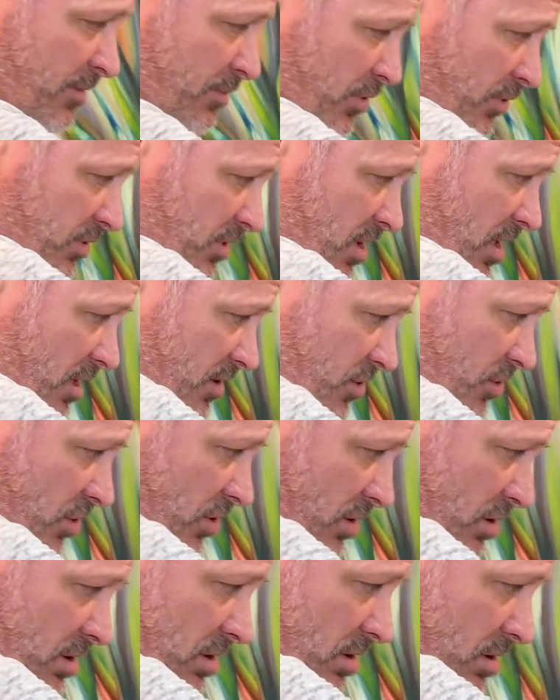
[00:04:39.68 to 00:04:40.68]
they both
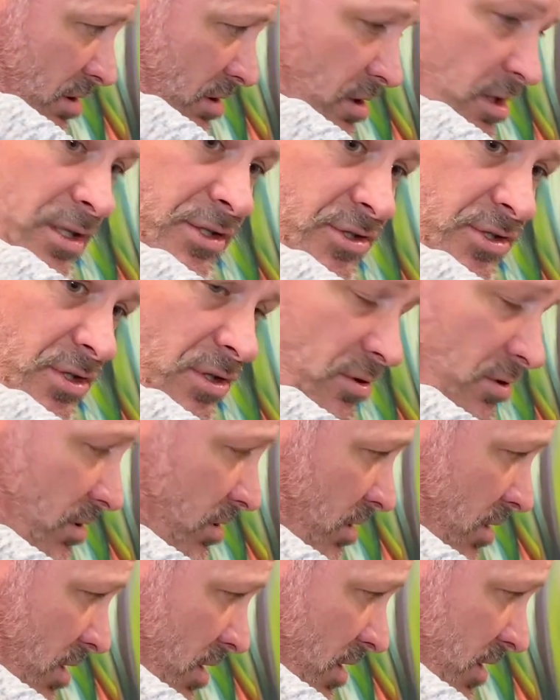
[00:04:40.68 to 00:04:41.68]
touch. Hmm. So
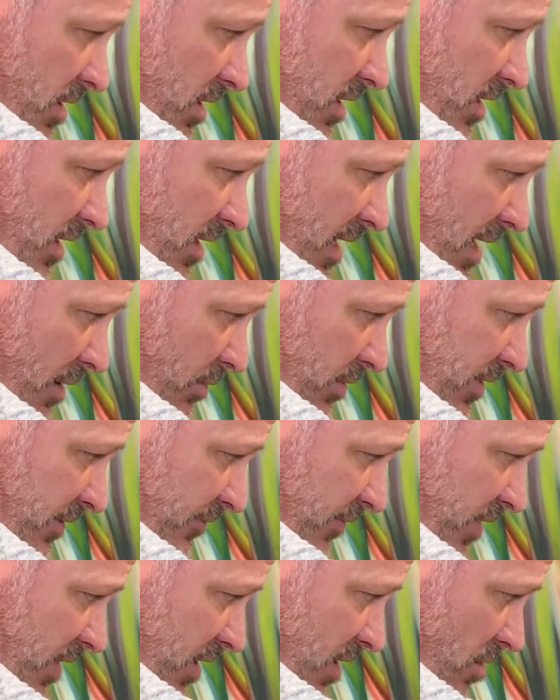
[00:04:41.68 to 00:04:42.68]
see that with the
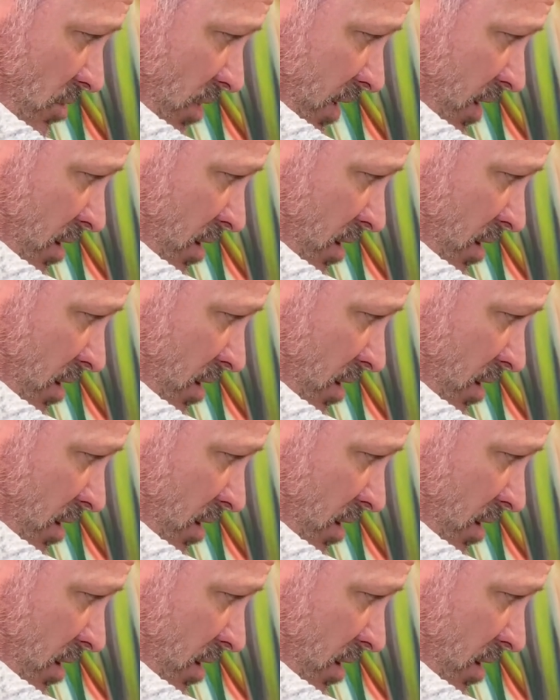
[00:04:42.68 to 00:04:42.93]
video,